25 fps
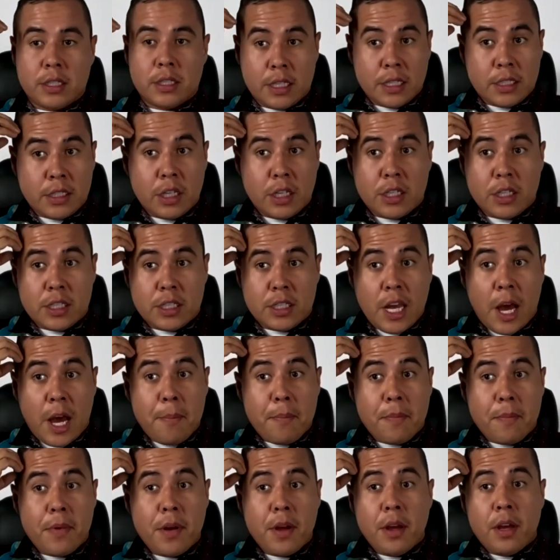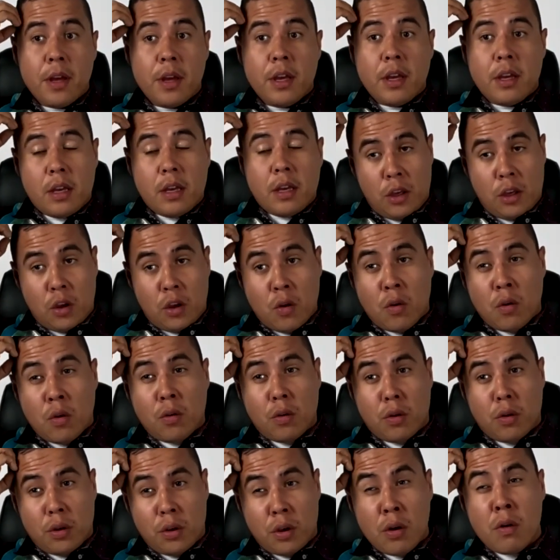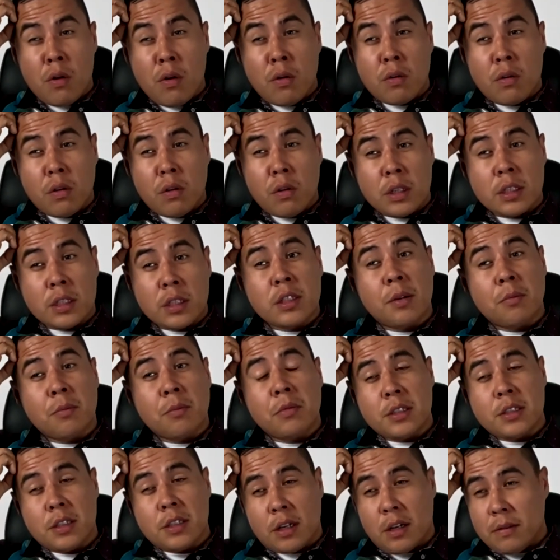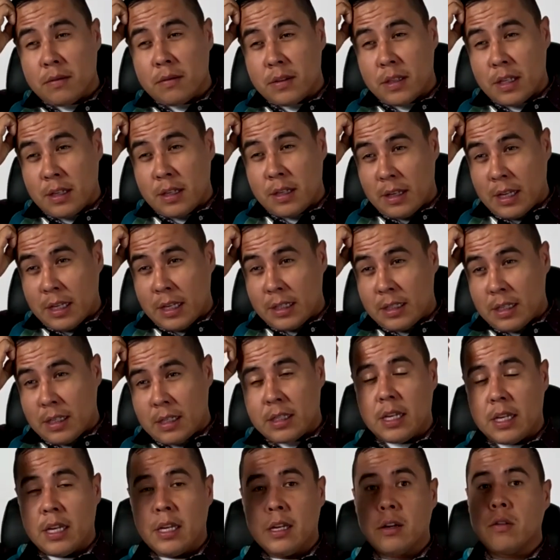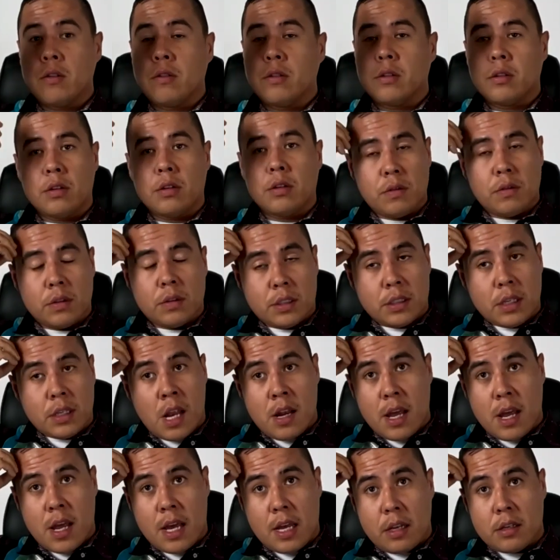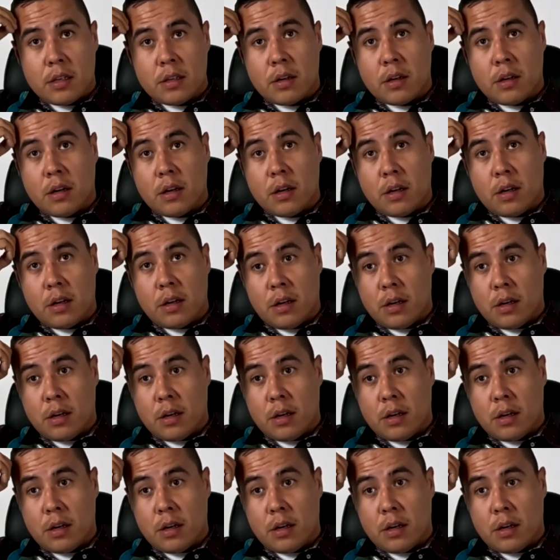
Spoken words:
because there's some, you'll go to some reserves, and let's just say you're going to a Sundance or